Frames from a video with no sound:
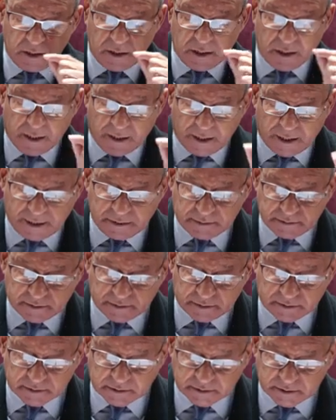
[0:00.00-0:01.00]

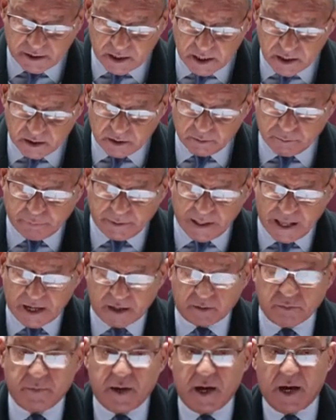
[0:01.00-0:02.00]
light-skinned
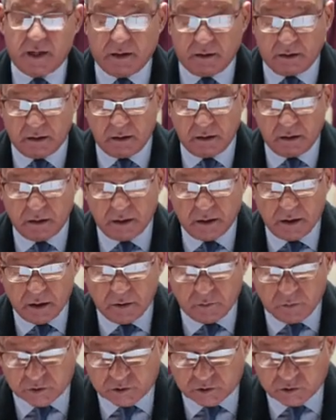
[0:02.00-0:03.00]
black man
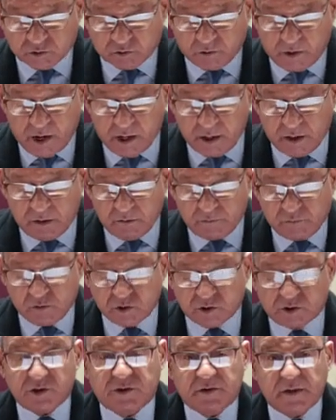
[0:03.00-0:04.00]
was training
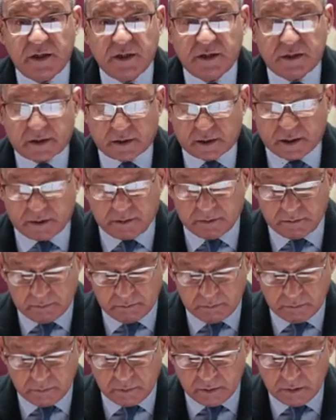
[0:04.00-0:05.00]
for street cred,
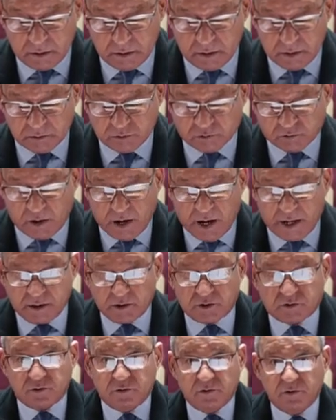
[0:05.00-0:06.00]

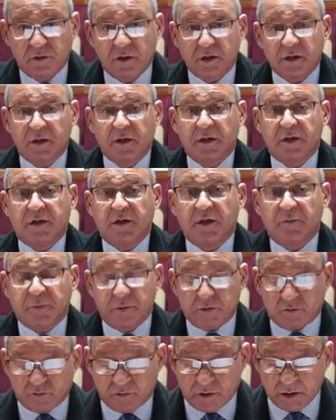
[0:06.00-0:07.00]
trying to keep
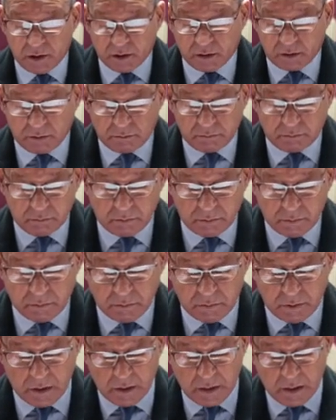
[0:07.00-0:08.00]
it real.
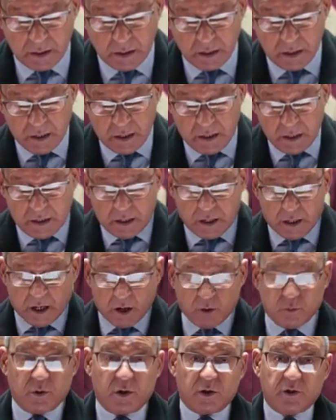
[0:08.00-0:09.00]

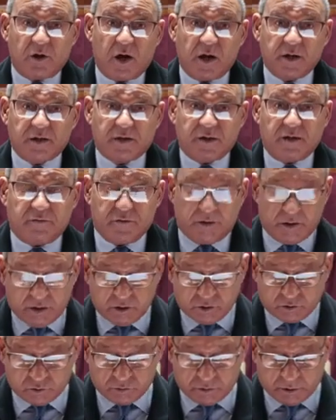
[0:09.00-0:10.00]
I will not give
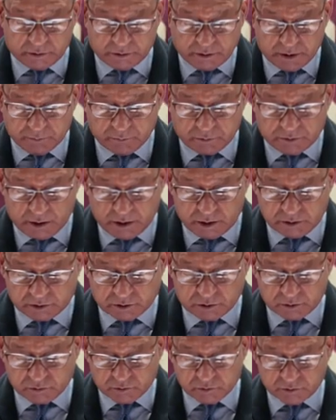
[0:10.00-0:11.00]
in to the
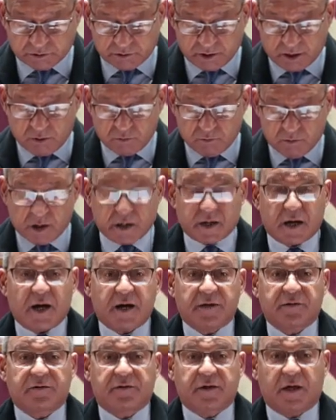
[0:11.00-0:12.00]
temptation to say what
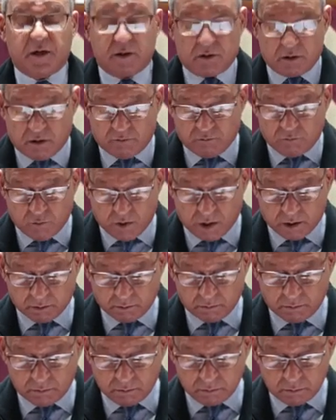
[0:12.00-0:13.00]
I think of
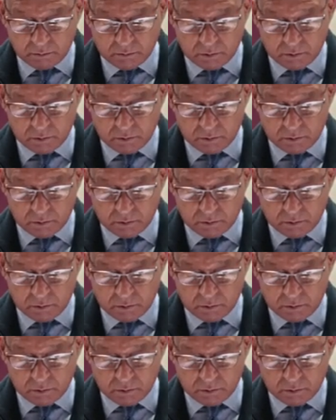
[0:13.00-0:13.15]
one